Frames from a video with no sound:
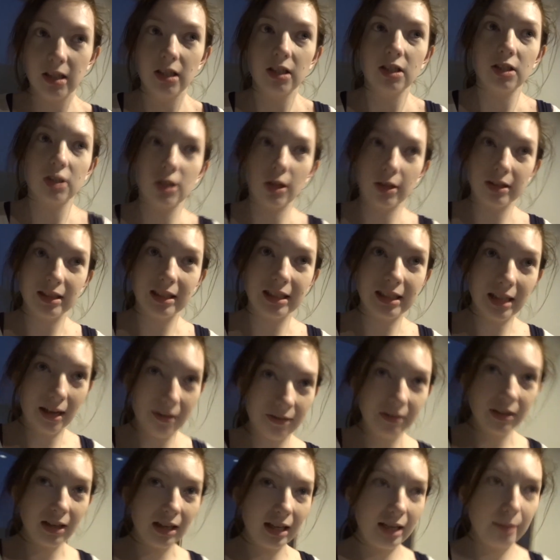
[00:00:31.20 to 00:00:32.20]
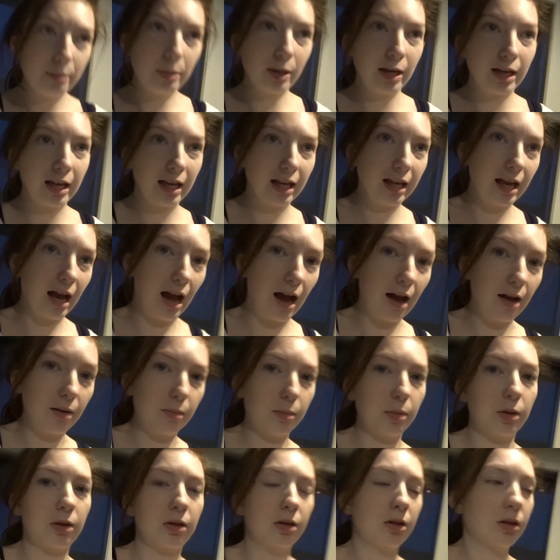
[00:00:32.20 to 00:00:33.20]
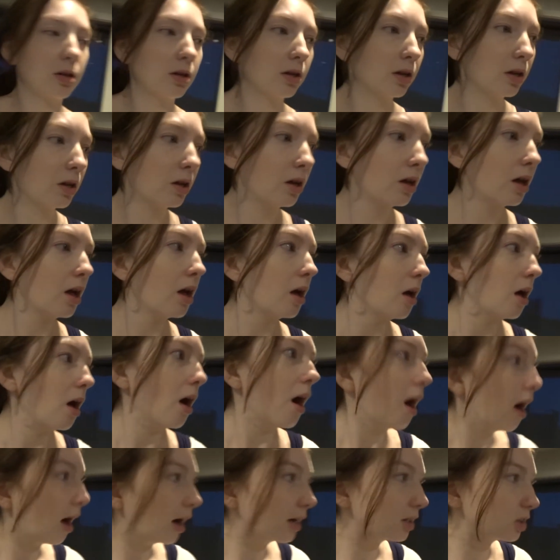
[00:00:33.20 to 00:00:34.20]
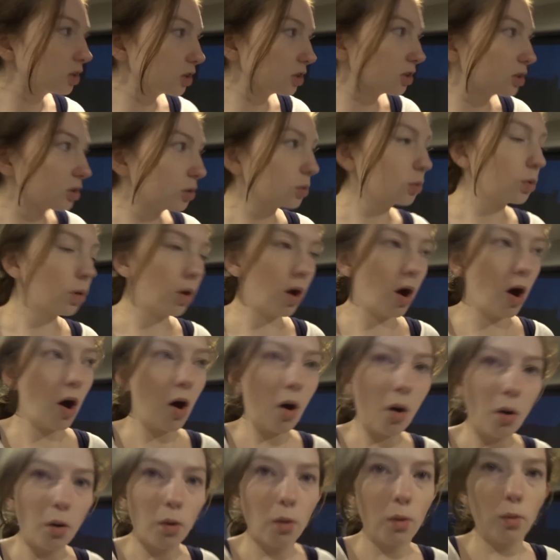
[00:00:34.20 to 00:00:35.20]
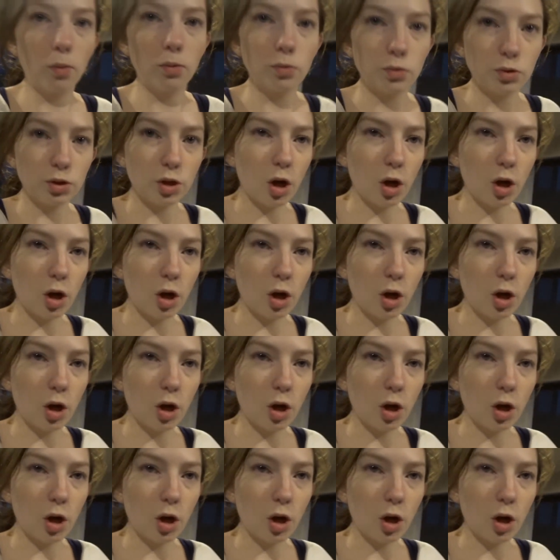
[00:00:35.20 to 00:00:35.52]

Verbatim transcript: so it's definitely picking up. I just saw a whole